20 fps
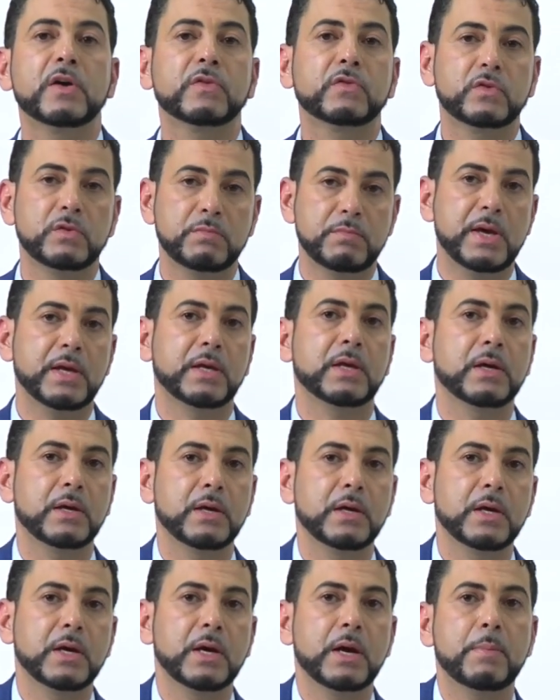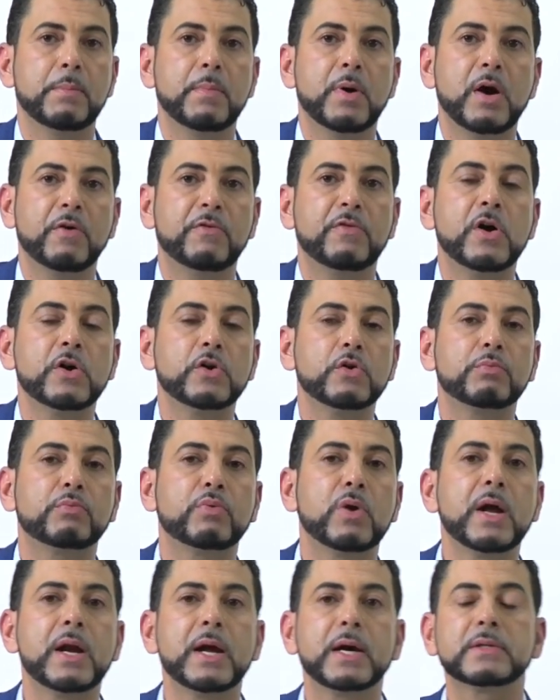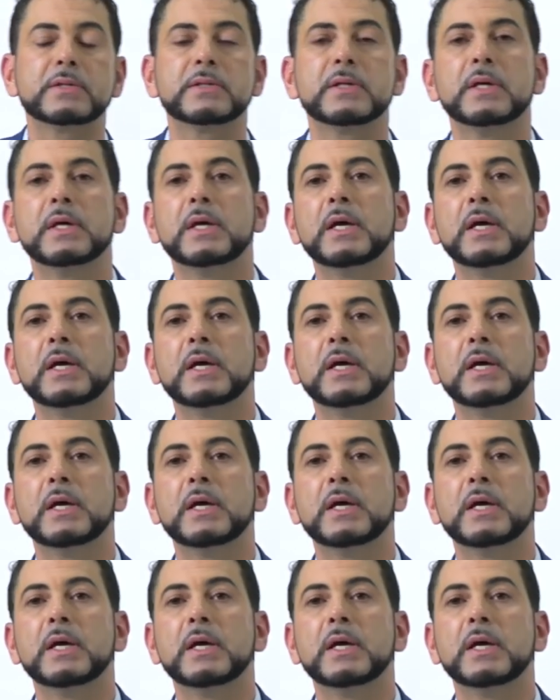to make my final product,